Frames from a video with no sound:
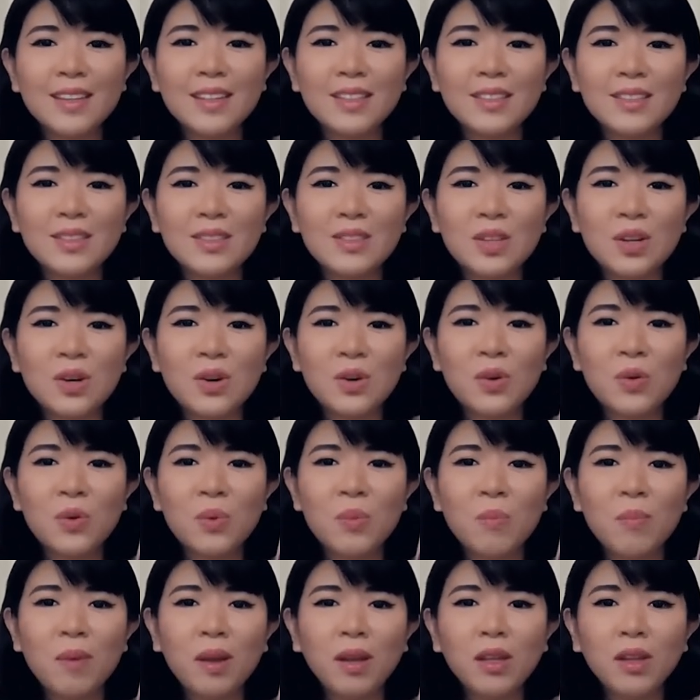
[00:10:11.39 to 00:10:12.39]
So,
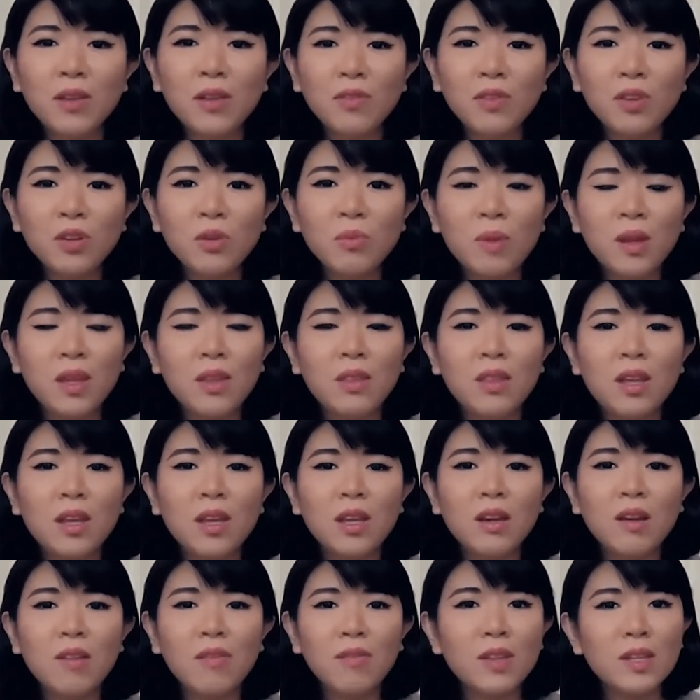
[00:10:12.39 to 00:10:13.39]
many of you may think
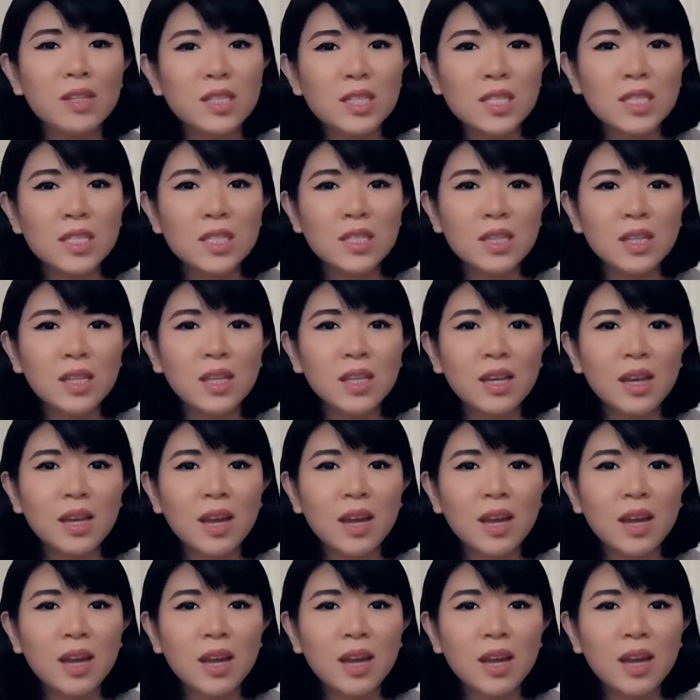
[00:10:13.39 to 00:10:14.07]
of the Disney